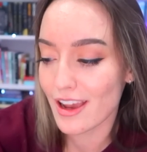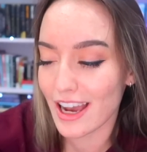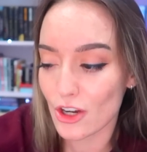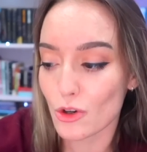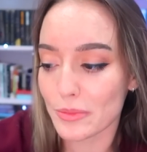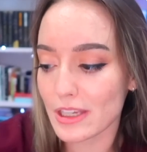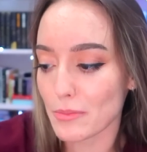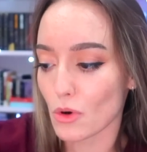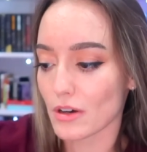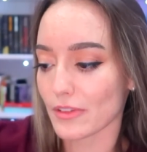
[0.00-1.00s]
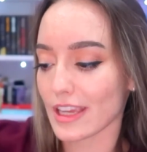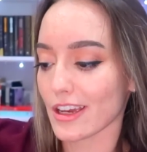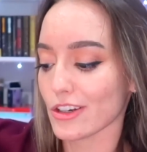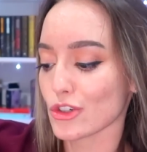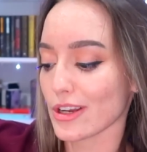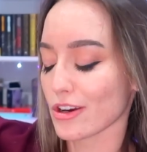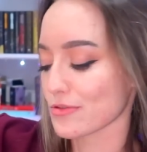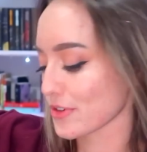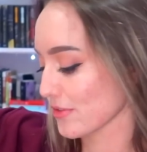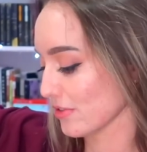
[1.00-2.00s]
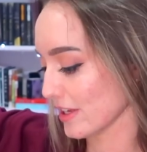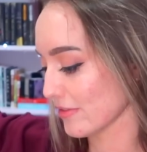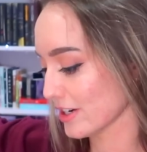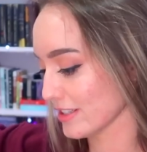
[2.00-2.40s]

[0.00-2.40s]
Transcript: I normally am more of like a drinker for the flavor